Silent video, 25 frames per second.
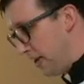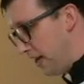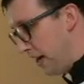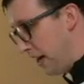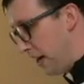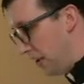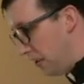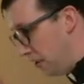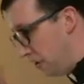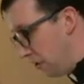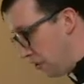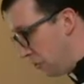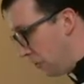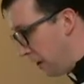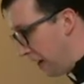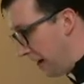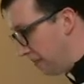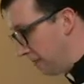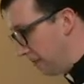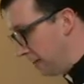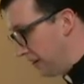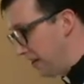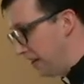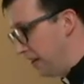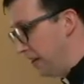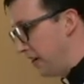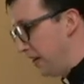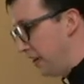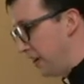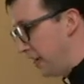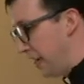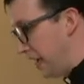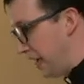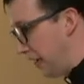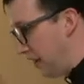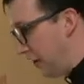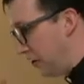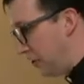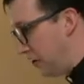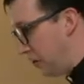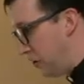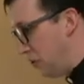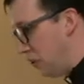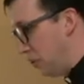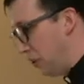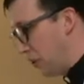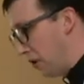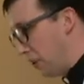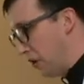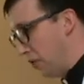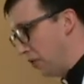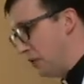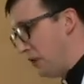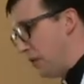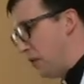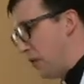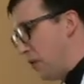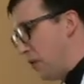A new heaven and a new earth